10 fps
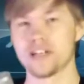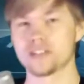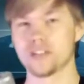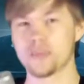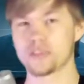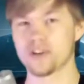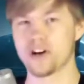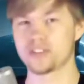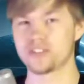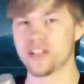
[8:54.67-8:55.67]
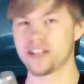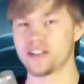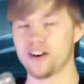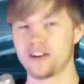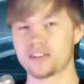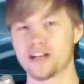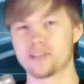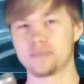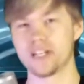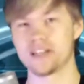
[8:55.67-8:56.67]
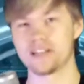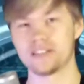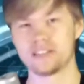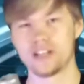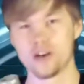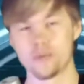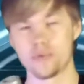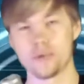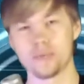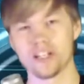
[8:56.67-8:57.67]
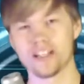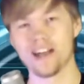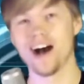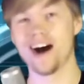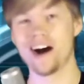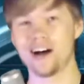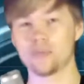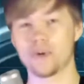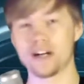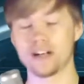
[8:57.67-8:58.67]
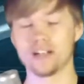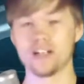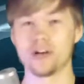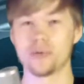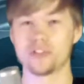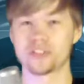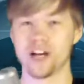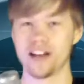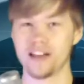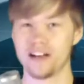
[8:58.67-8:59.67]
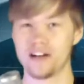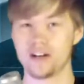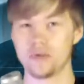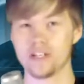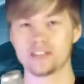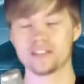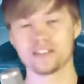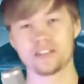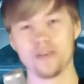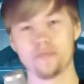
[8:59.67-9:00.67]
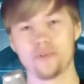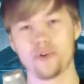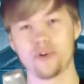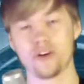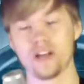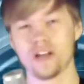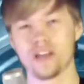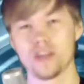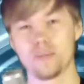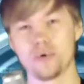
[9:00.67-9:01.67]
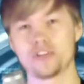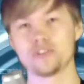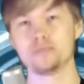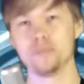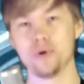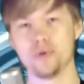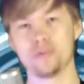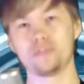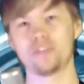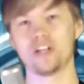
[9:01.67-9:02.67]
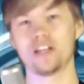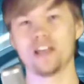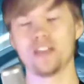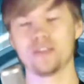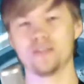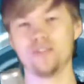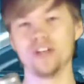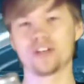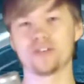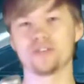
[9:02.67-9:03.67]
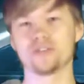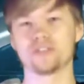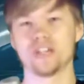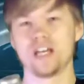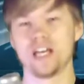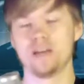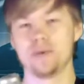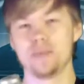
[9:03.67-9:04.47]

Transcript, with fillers: Next up is our second hardline beta, where we played Hotwire, which is kind of like Conquest except for the points move and their vehicles, and